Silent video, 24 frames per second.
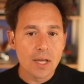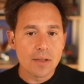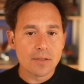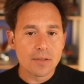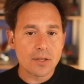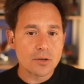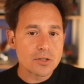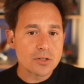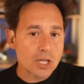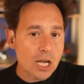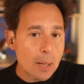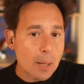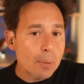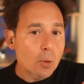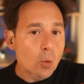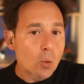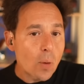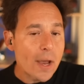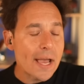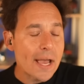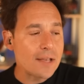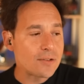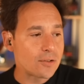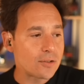There's a couple
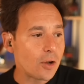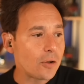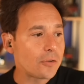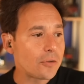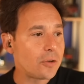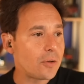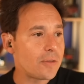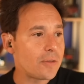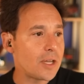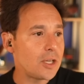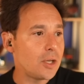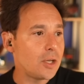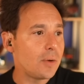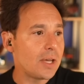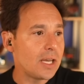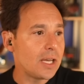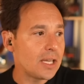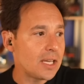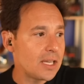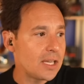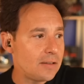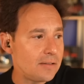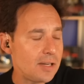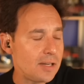ways also that you can
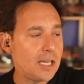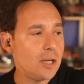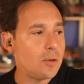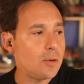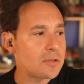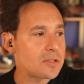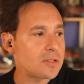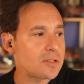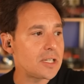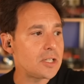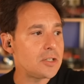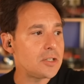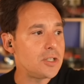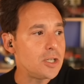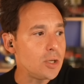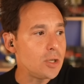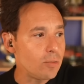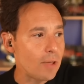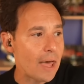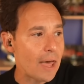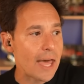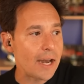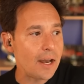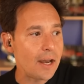continuously do
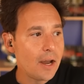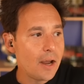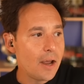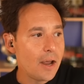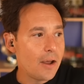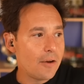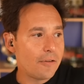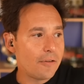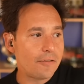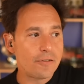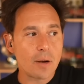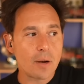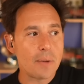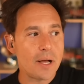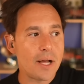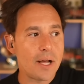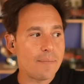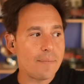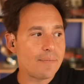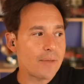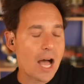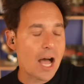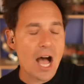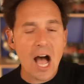that from
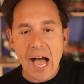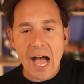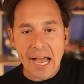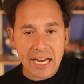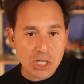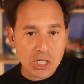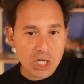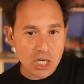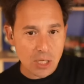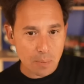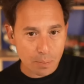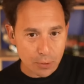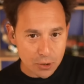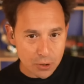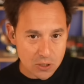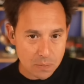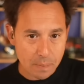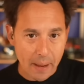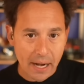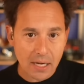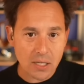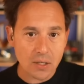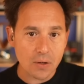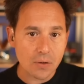a hygiene
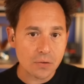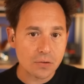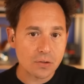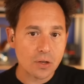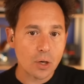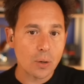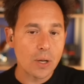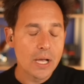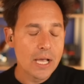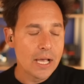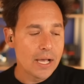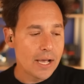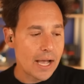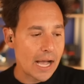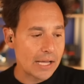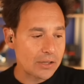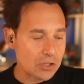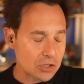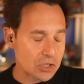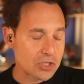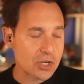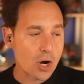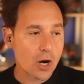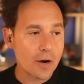perspective. So at the
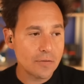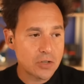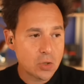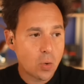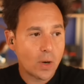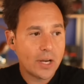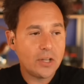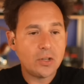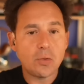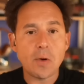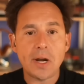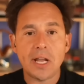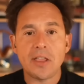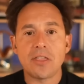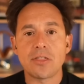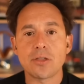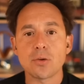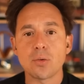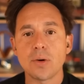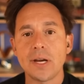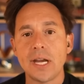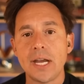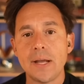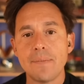start of
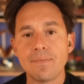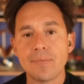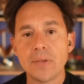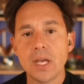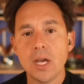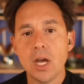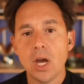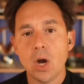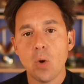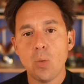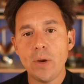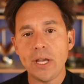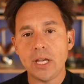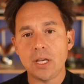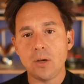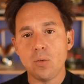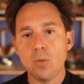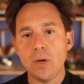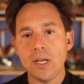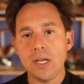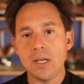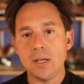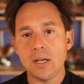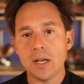2023,
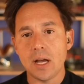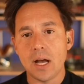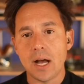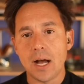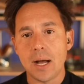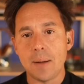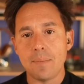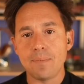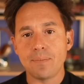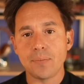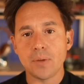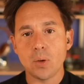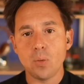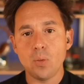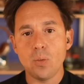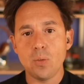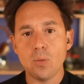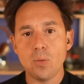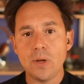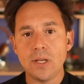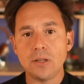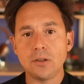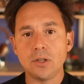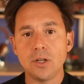we
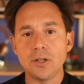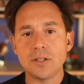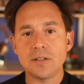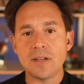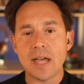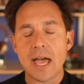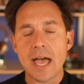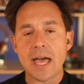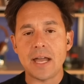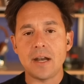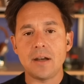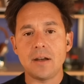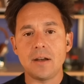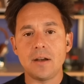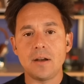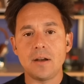looked at